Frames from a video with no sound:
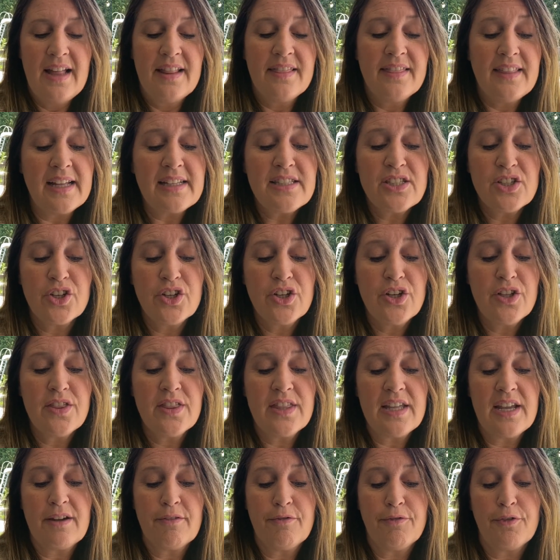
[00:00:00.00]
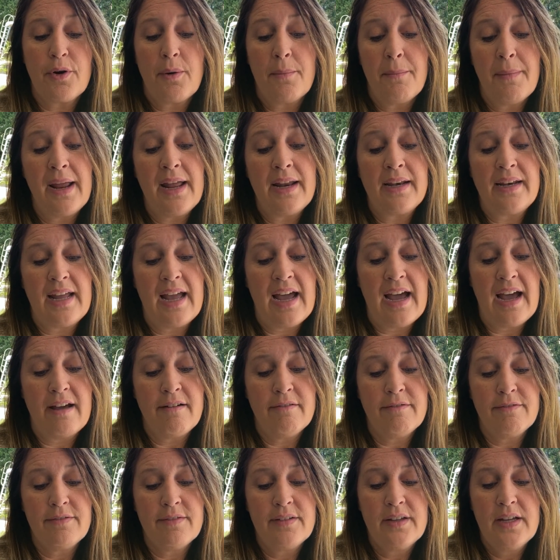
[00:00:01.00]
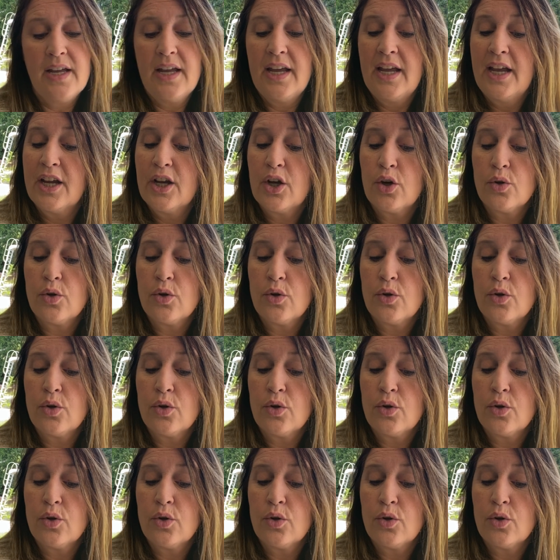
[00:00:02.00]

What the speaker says: That's a good thing for a man to have. It